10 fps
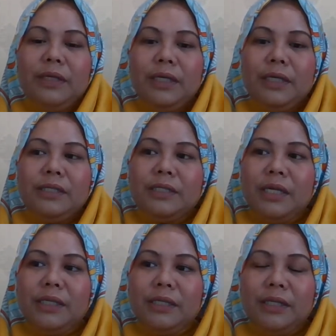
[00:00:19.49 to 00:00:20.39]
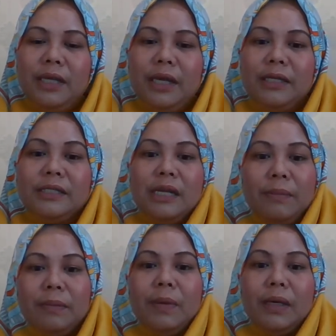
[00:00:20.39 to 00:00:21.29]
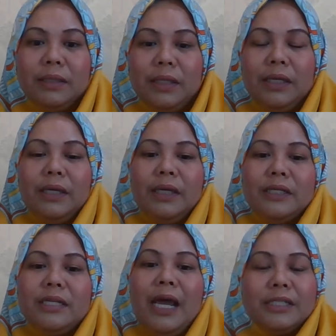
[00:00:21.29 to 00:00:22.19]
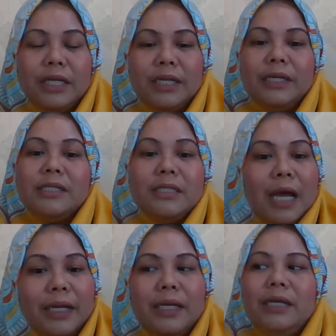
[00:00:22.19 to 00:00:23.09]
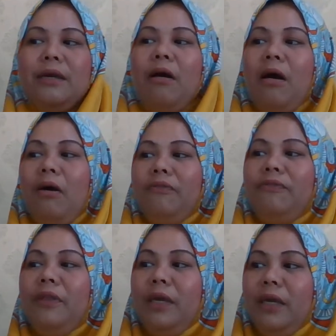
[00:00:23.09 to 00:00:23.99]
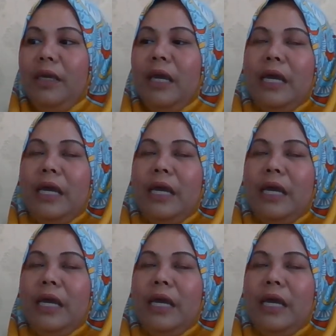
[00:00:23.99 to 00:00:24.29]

he stated that Islamic marketing is actually a study of the